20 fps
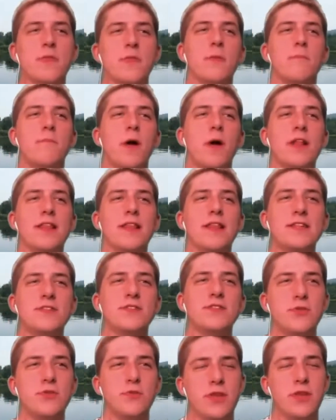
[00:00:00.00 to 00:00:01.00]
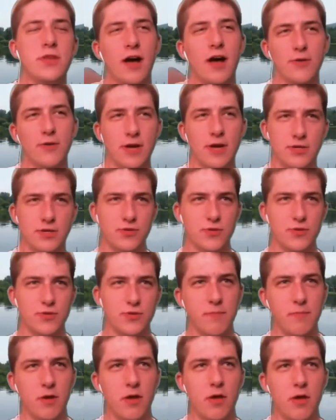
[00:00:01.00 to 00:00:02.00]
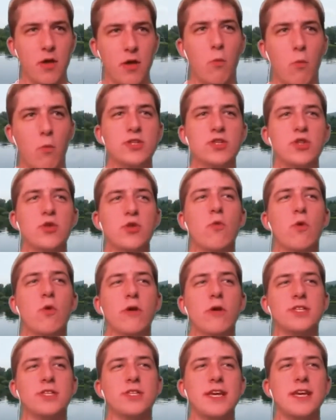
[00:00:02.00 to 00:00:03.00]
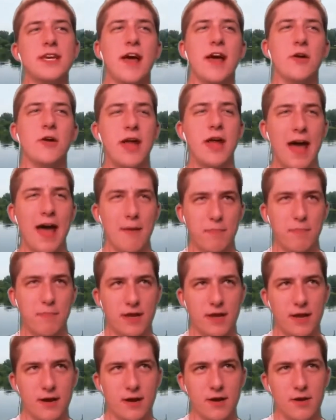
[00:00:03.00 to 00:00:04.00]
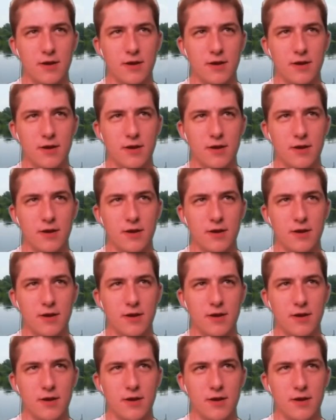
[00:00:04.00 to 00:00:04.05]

But let's do the other extreme. What's the worst thing that could happen here?